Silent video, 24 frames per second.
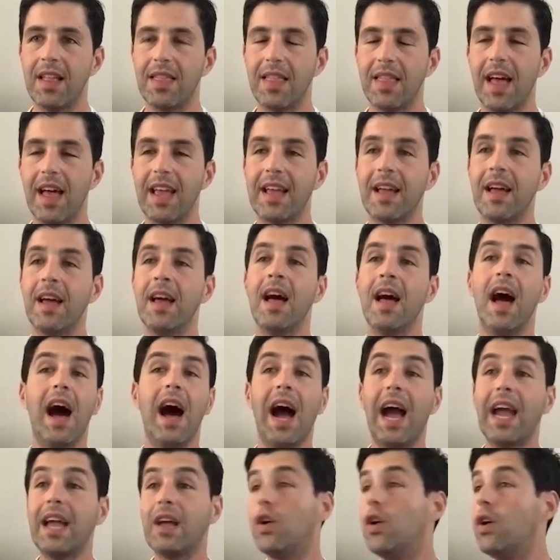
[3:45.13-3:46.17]
Like
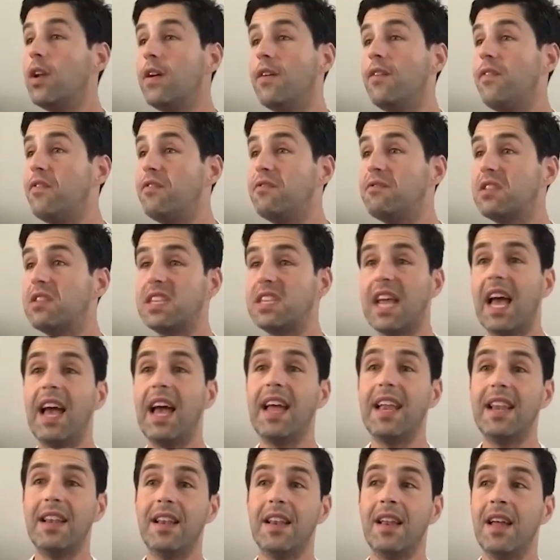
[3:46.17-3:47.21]
I could have
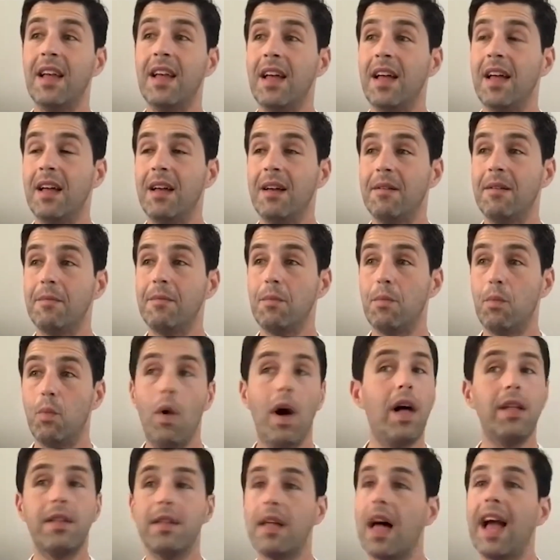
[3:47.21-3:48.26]
said,
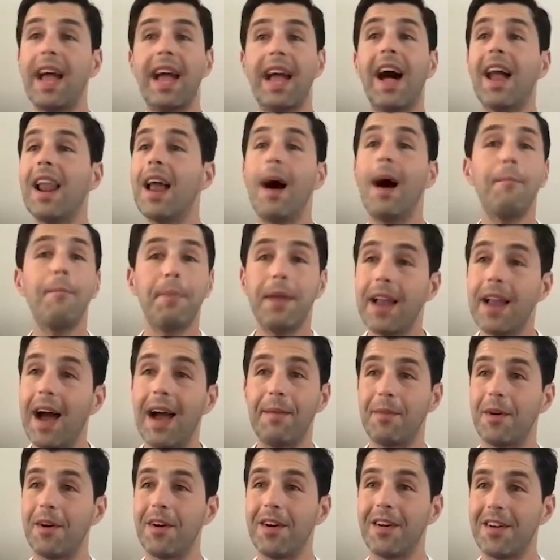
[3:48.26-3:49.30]
well, I got
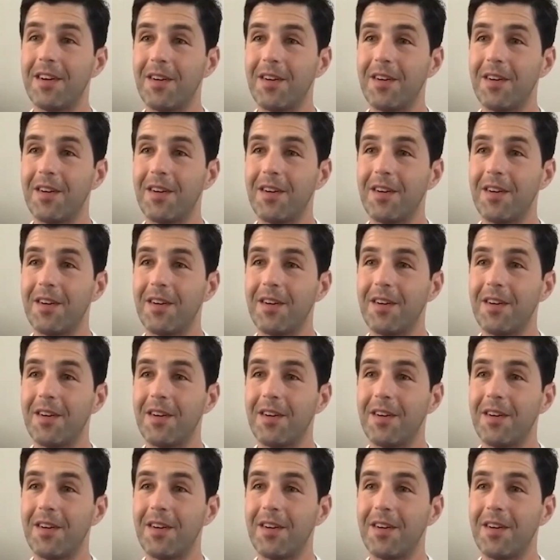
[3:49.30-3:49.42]
Oppenheimer,